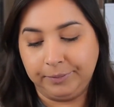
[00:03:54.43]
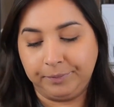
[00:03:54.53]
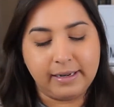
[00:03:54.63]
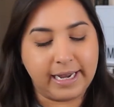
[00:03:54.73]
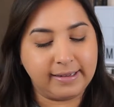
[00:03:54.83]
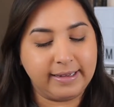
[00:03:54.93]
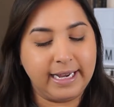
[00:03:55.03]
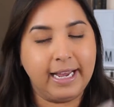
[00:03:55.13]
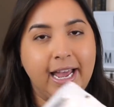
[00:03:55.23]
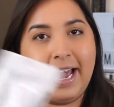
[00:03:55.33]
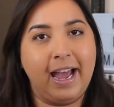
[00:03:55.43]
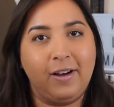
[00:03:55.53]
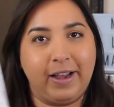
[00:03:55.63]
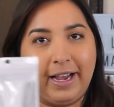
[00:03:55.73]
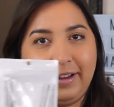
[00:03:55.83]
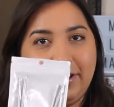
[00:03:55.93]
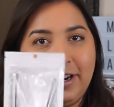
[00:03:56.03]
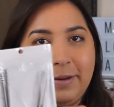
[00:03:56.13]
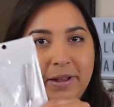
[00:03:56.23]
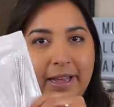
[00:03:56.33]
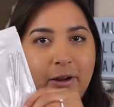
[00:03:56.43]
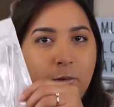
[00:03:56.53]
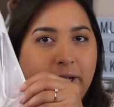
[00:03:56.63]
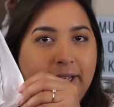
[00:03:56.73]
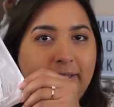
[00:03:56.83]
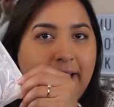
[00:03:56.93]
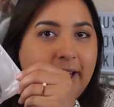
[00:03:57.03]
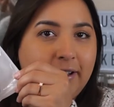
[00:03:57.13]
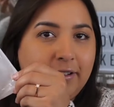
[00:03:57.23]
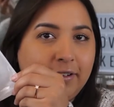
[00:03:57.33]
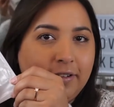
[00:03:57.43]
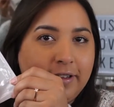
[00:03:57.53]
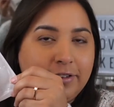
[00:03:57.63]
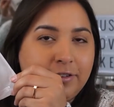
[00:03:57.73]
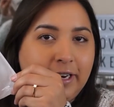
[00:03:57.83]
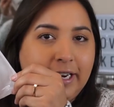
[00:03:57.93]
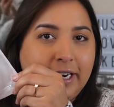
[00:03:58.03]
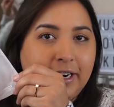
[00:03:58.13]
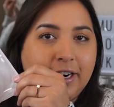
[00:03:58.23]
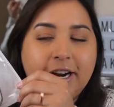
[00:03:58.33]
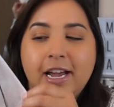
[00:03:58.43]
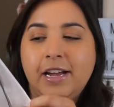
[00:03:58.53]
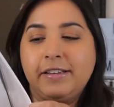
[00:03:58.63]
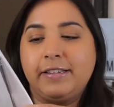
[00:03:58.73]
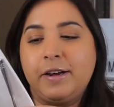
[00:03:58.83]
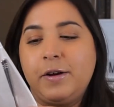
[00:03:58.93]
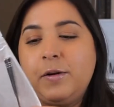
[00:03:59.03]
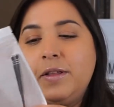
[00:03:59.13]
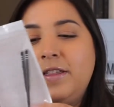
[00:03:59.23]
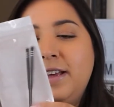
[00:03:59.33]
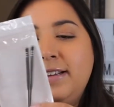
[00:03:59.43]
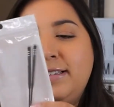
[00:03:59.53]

Next thing, okay, you're gonna be like, what in the hell are these right here? So this